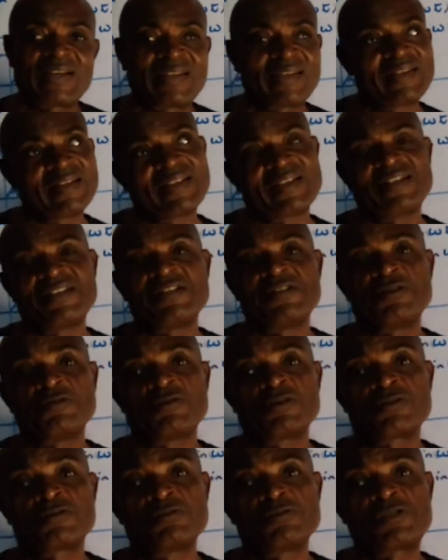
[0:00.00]
and then
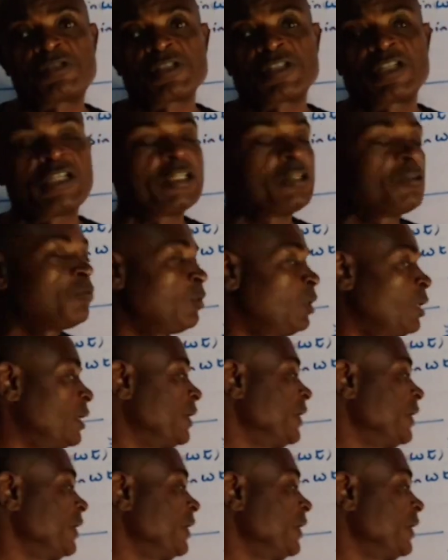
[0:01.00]
you're good to go.